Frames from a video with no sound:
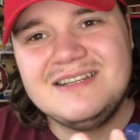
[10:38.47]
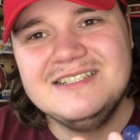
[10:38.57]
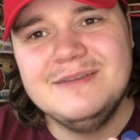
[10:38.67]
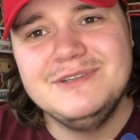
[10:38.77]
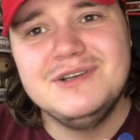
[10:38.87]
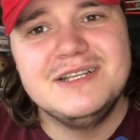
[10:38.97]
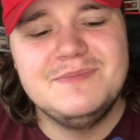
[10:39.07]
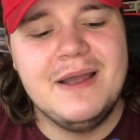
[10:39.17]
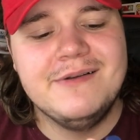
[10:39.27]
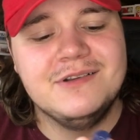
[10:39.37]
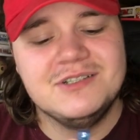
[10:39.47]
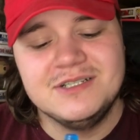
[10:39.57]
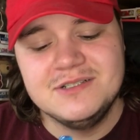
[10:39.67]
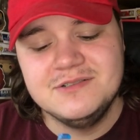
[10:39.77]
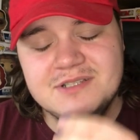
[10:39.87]
semi-transparent, not
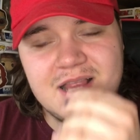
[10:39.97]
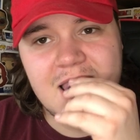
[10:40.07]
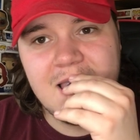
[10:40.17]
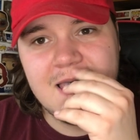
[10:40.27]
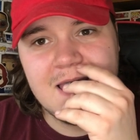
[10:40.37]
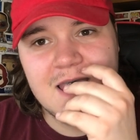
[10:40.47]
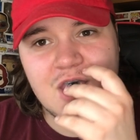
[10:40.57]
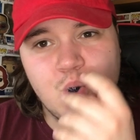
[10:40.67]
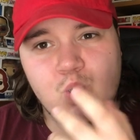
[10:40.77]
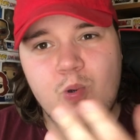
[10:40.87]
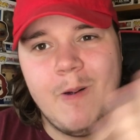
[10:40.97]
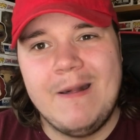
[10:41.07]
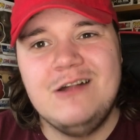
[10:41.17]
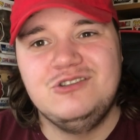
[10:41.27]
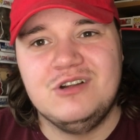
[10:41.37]
translucent. Well,
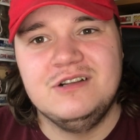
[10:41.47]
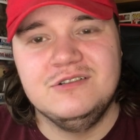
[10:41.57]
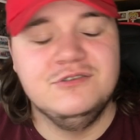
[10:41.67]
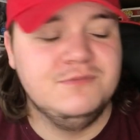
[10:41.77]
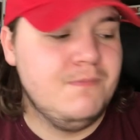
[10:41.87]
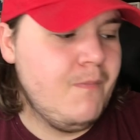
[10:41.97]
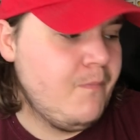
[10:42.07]
it is translucent.